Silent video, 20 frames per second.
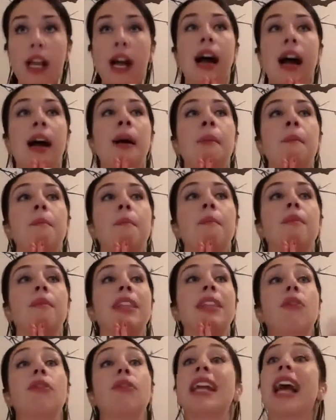
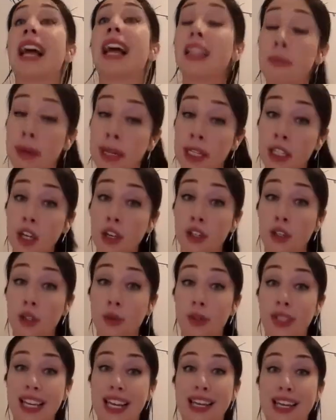Now, the element
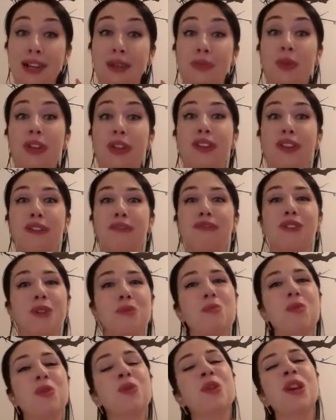associated with the full
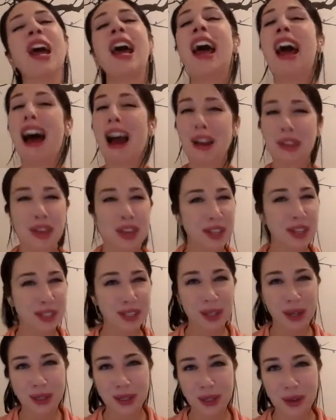moon, I think this
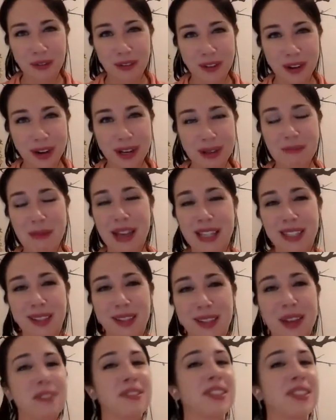also makes a
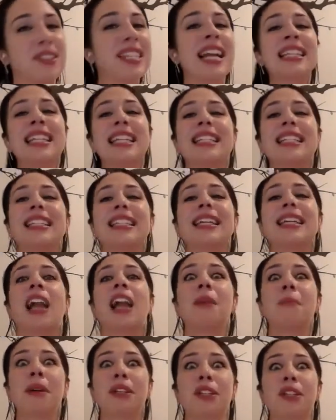lot of sense. It's the
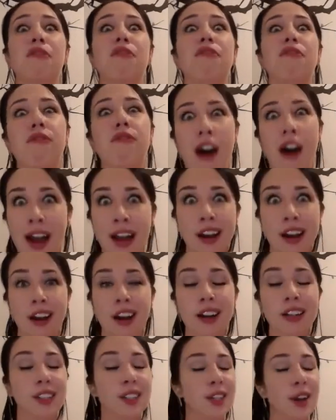element of
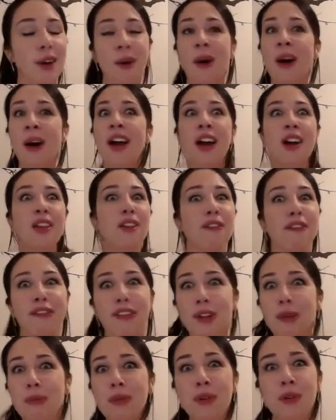fire. So the
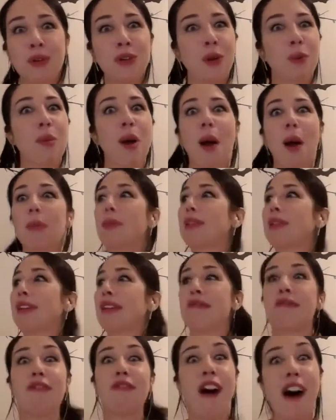full moon, you're
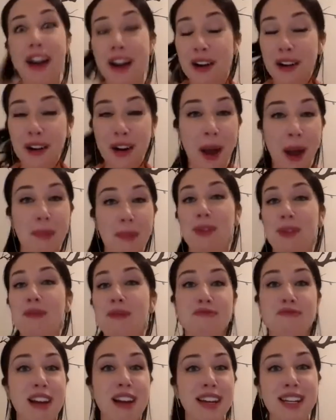probably fired
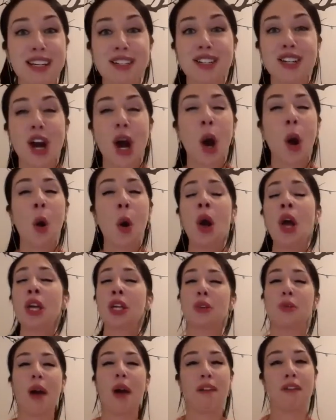up, ready to go.
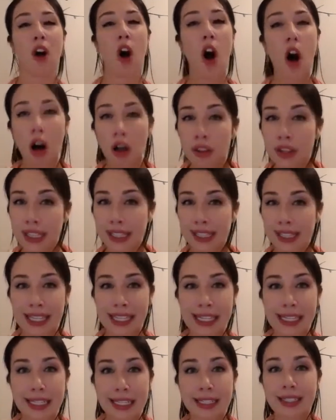You have all these
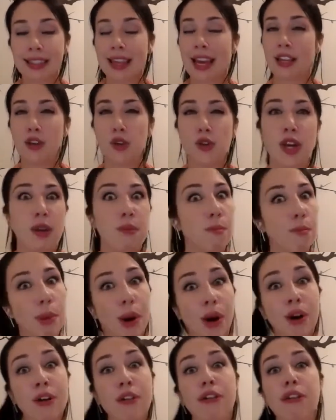heats that you can
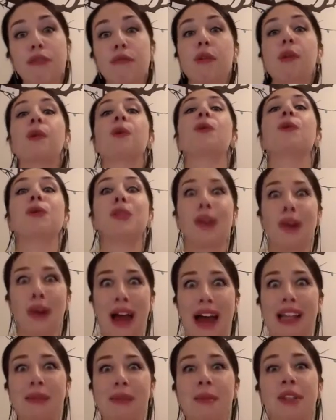burn through. So
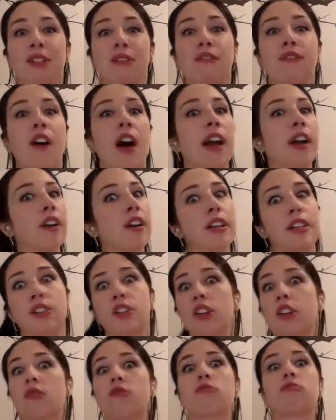element of fire is a